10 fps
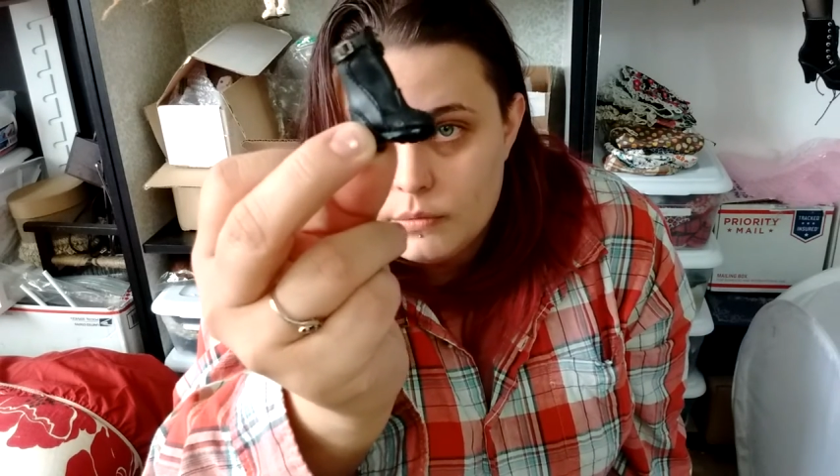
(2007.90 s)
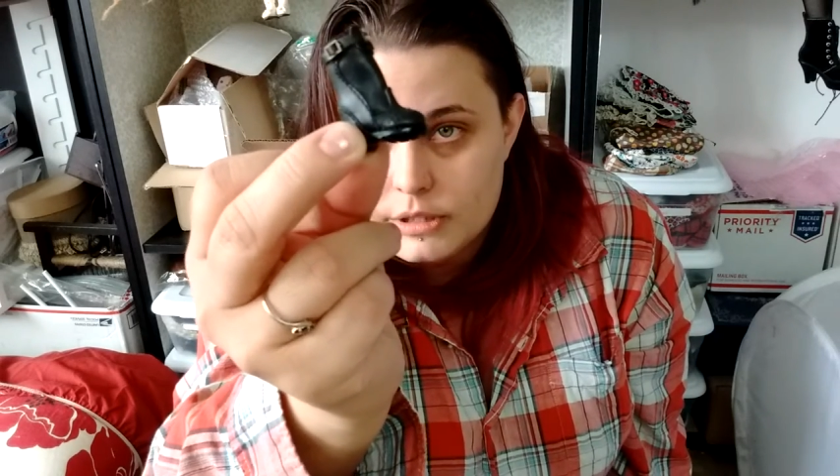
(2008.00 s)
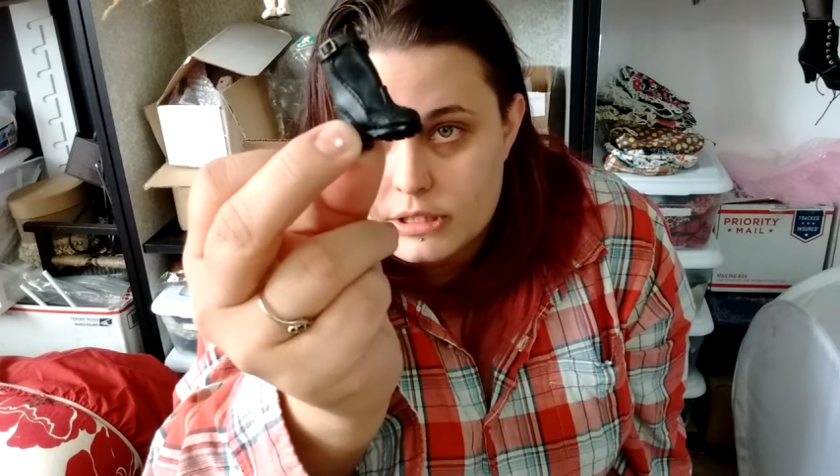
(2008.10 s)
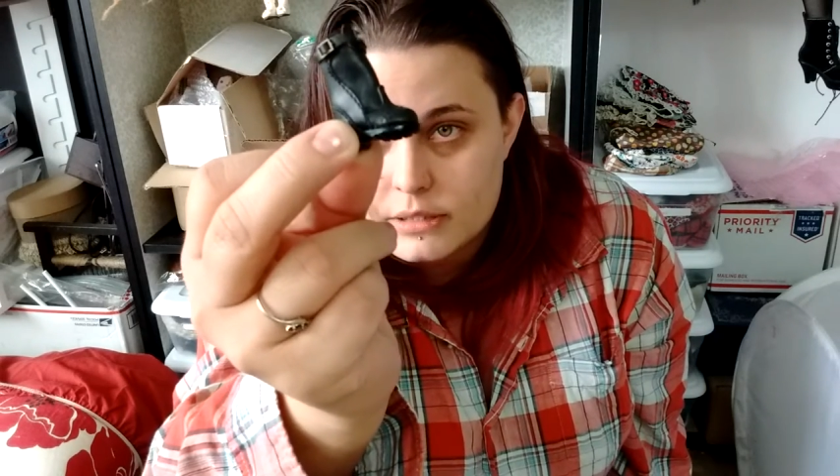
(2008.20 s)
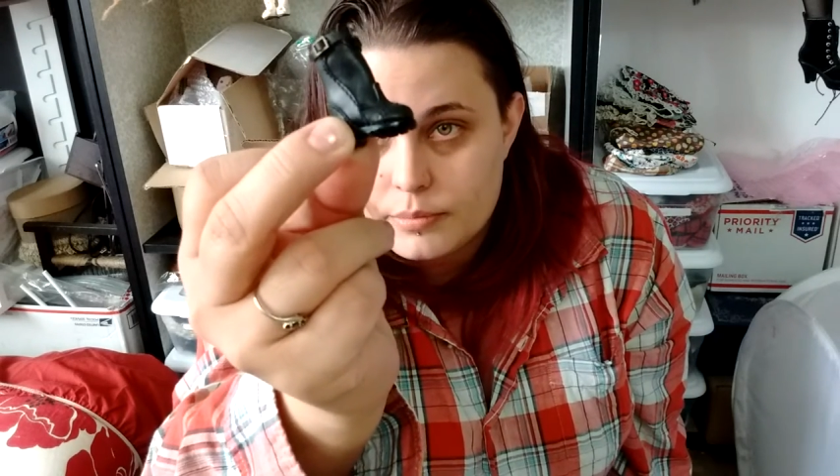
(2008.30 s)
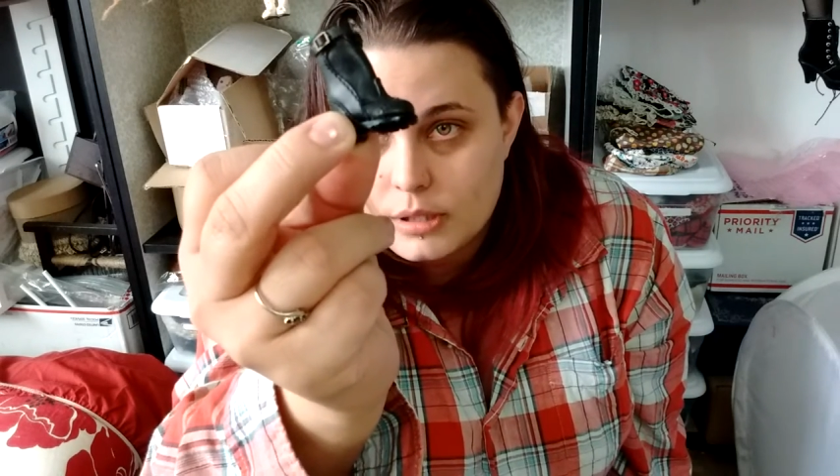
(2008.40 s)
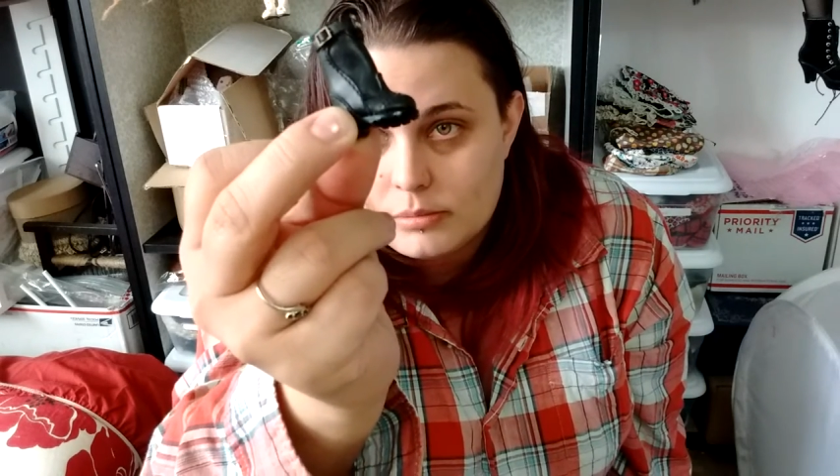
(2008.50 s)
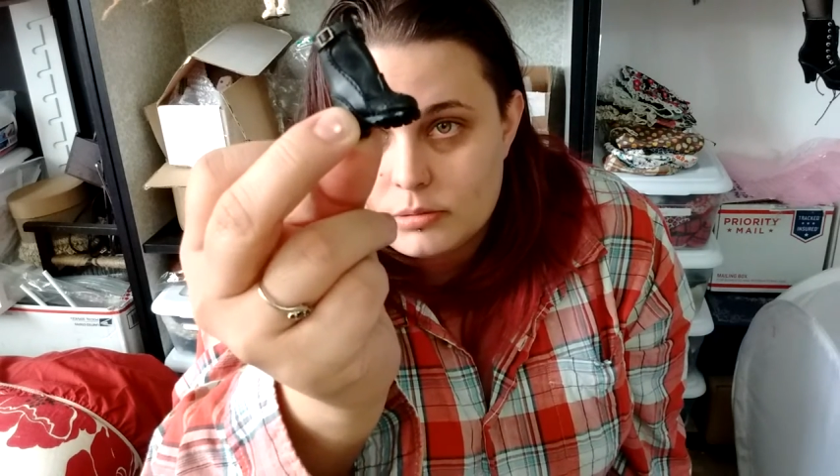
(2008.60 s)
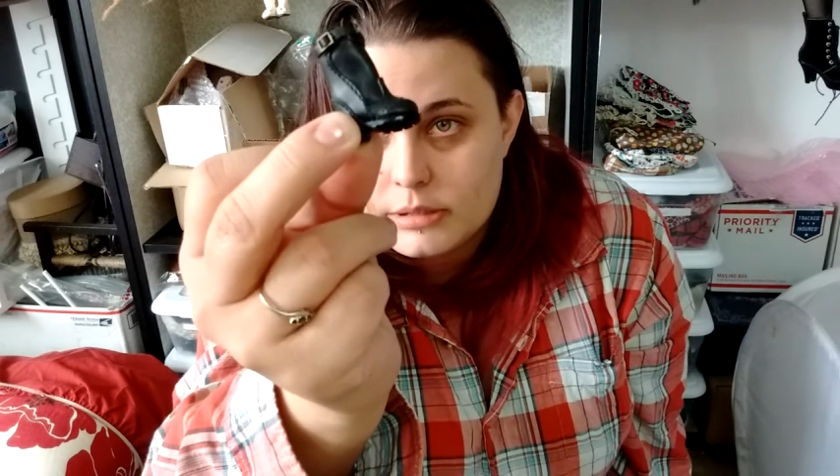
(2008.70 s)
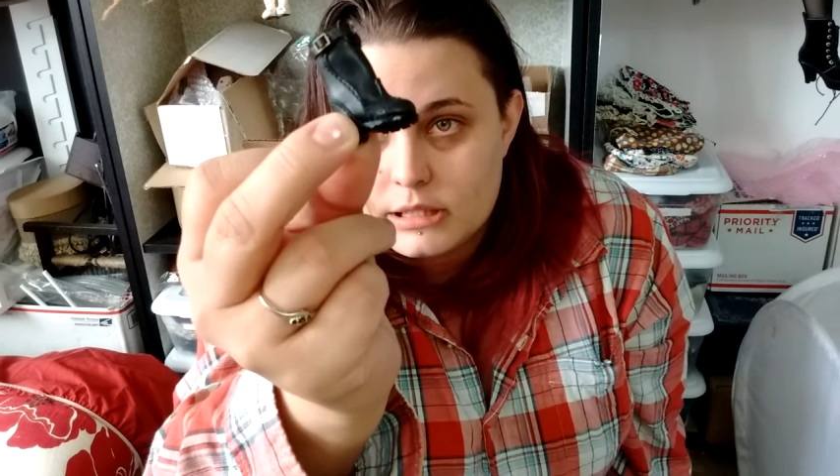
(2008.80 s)
which is a
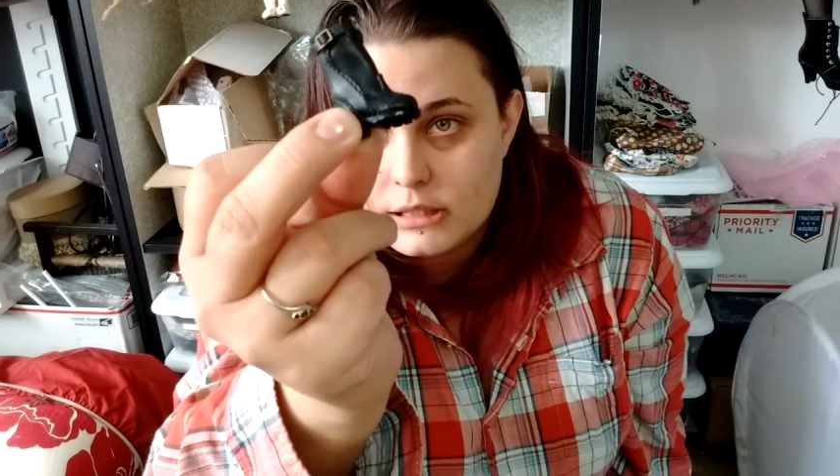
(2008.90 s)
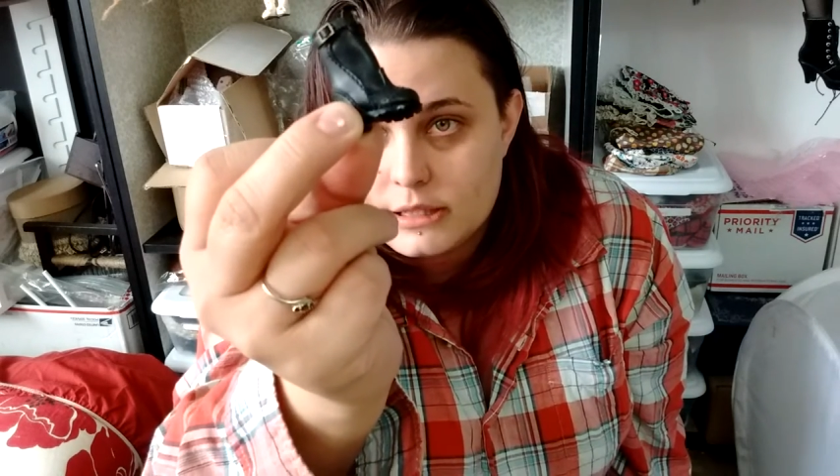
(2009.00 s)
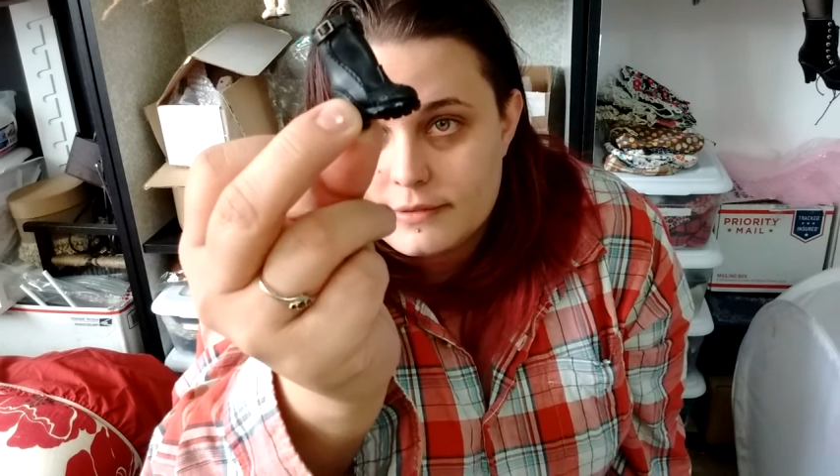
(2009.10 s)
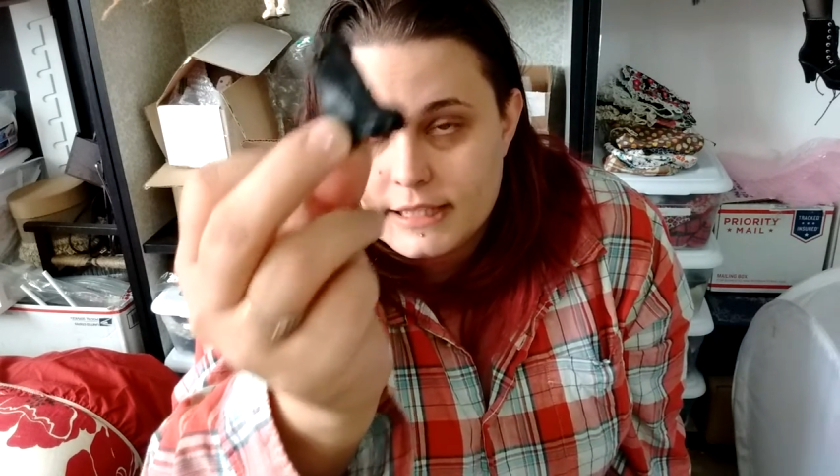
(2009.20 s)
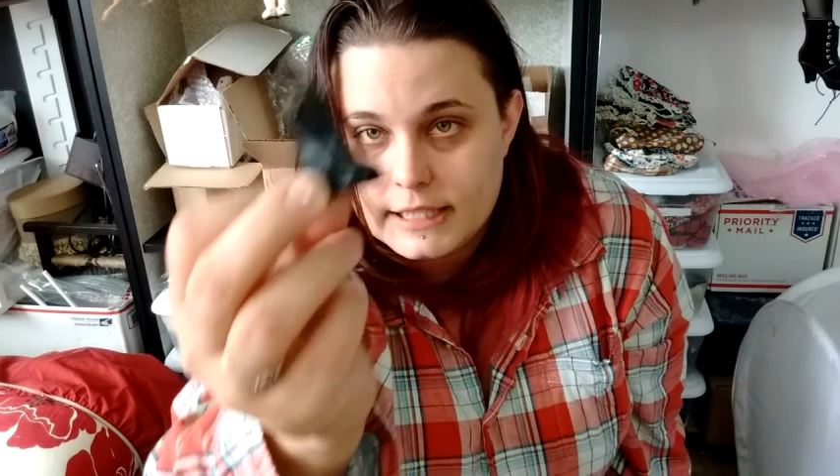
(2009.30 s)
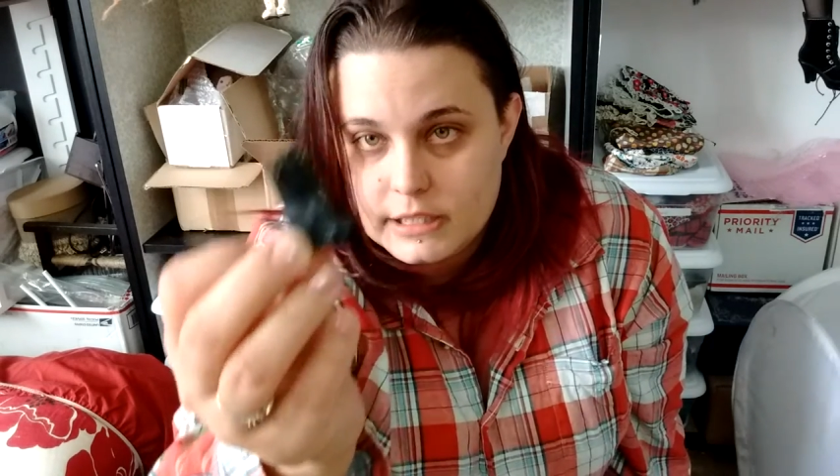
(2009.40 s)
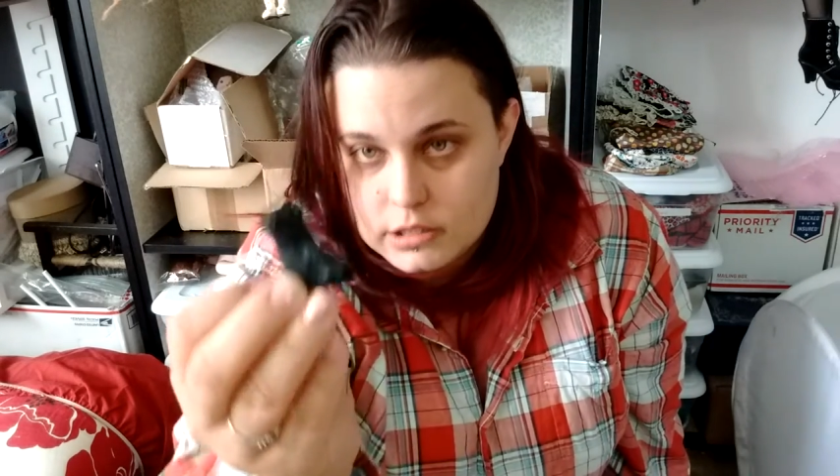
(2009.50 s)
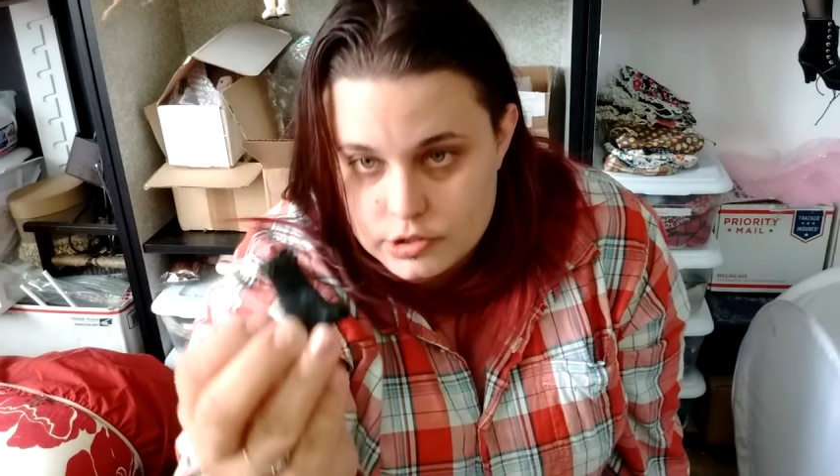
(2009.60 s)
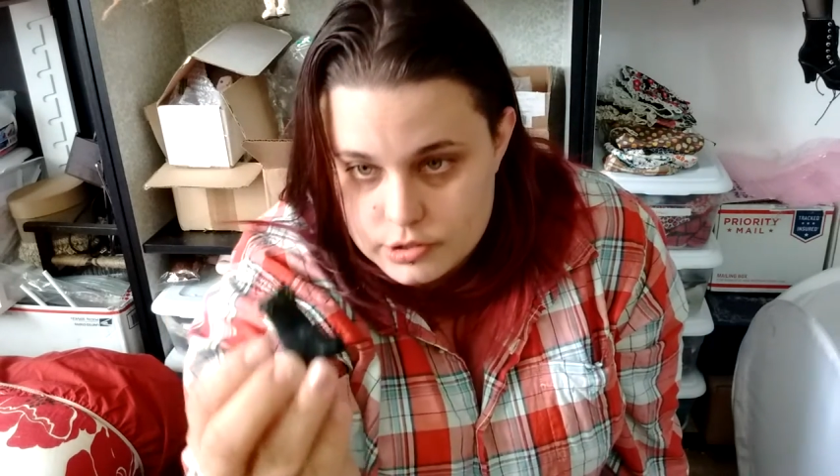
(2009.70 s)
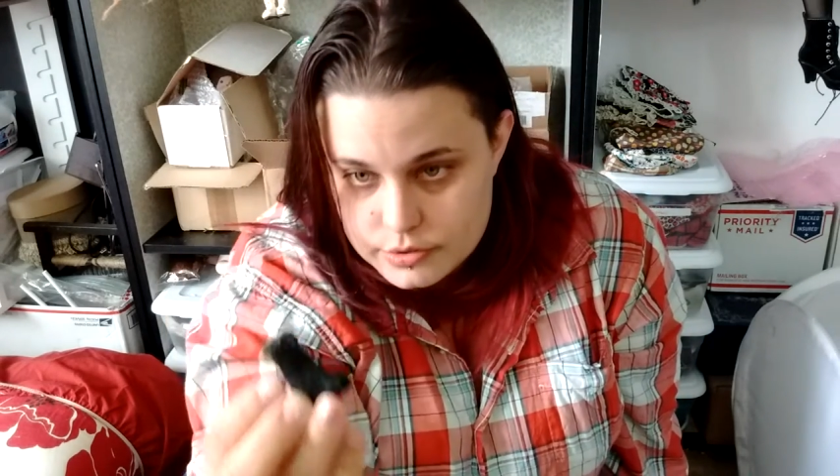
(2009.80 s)
problem with a lot of tiny
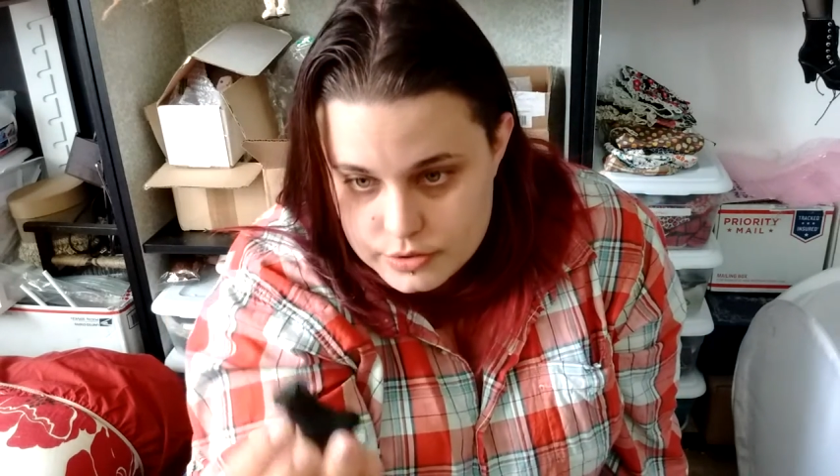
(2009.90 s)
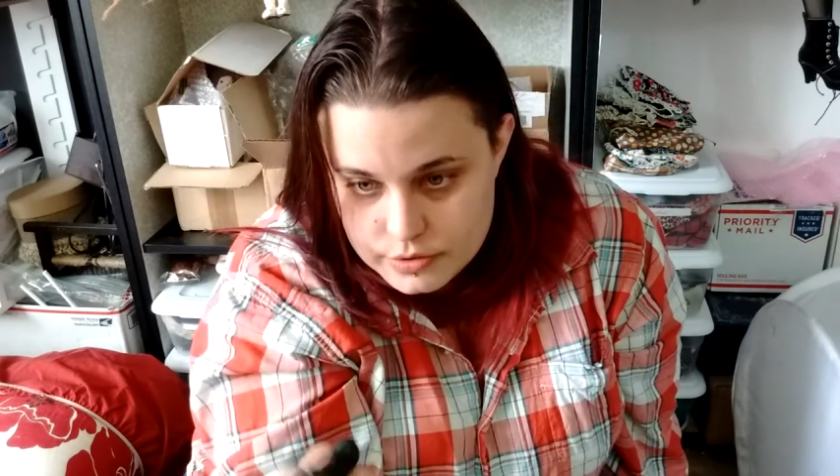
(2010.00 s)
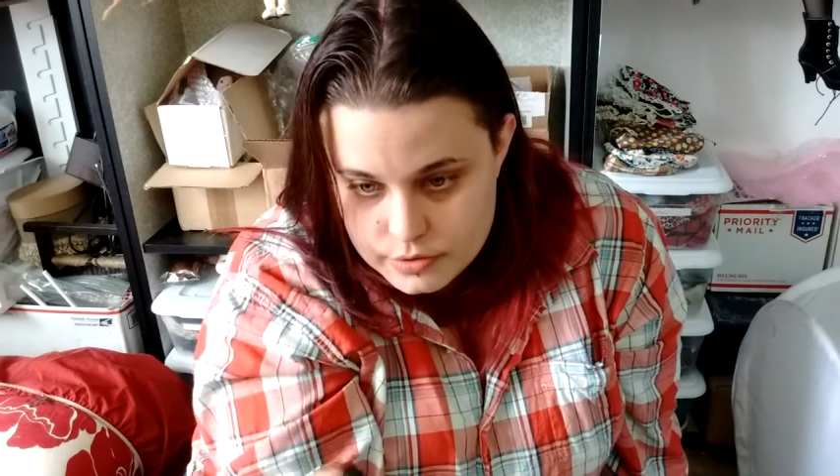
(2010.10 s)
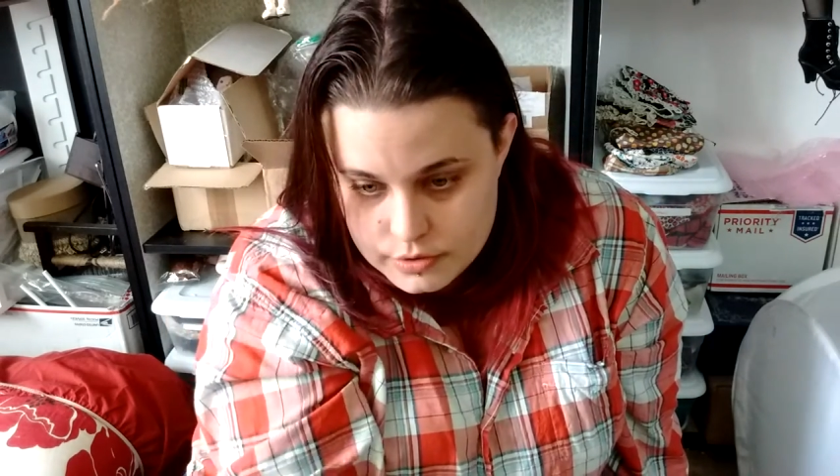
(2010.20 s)
doll shoes.